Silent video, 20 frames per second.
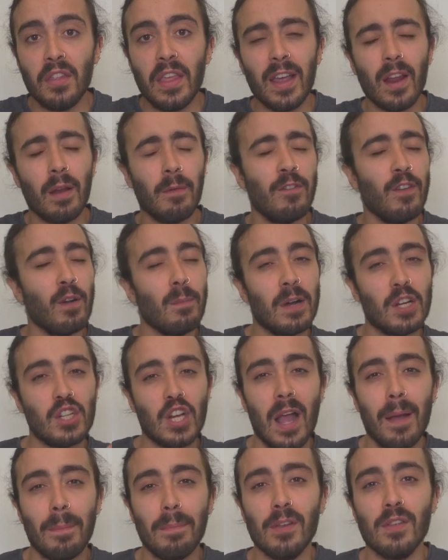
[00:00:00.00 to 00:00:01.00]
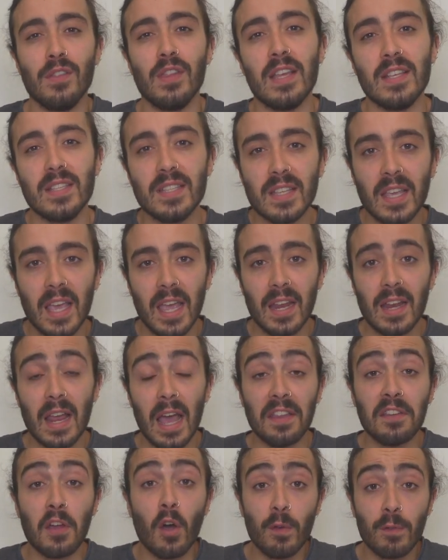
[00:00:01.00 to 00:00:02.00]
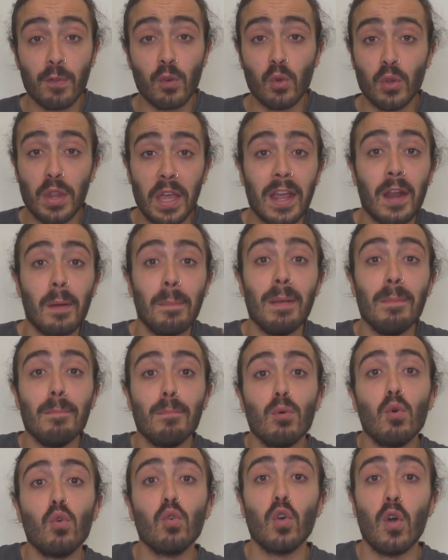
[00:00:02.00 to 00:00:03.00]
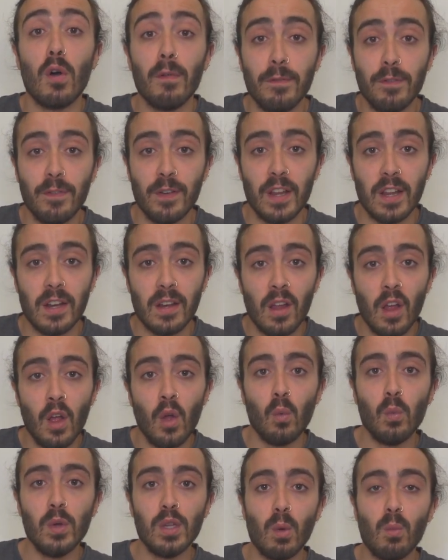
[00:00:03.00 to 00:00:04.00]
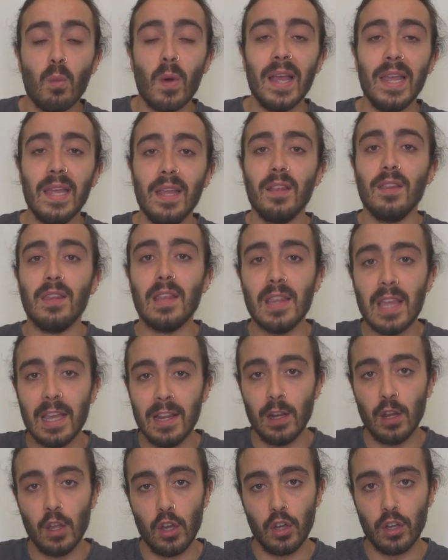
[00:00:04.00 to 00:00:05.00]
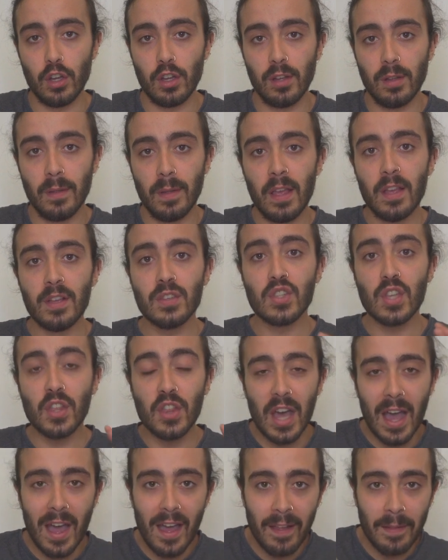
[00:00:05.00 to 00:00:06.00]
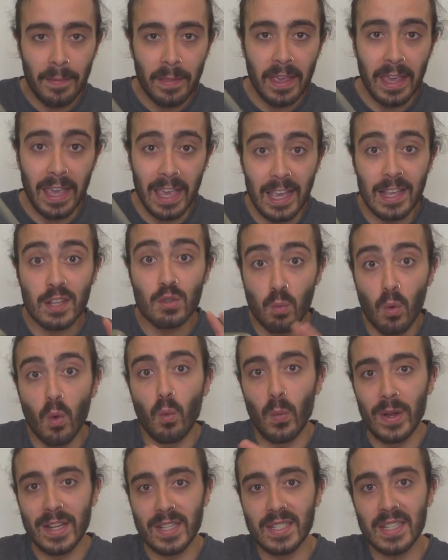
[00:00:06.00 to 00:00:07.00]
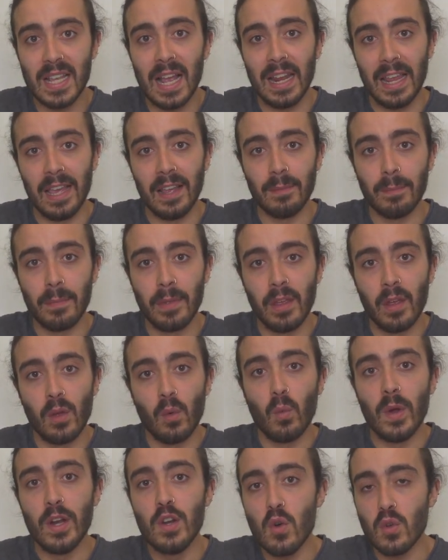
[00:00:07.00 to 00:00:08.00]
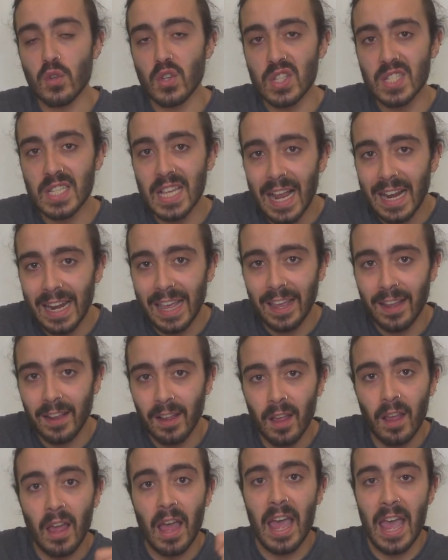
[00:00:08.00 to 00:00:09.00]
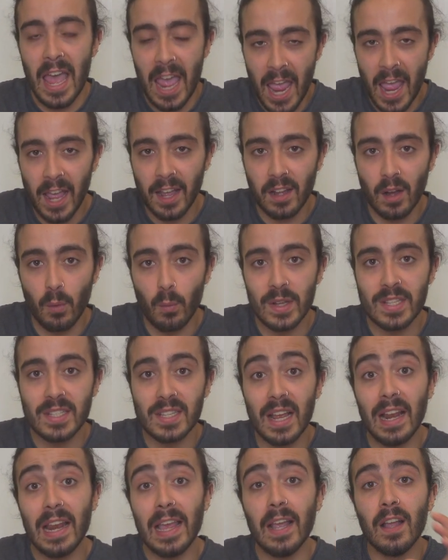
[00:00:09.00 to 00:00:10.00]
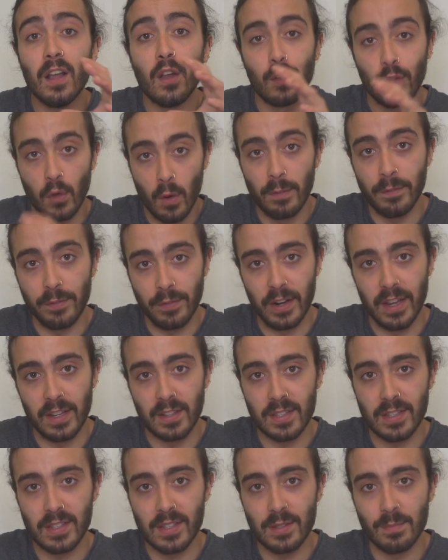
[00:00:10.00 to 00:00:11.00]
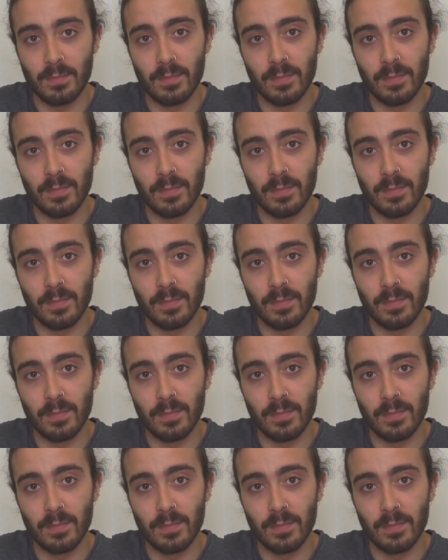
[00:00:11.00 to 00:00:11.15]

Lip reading: they're going to feel much happier in their skin, and overall they're going to be more confident with the way that they look. So that is what we're selling. We're not selling a haircut, we're selling confidence.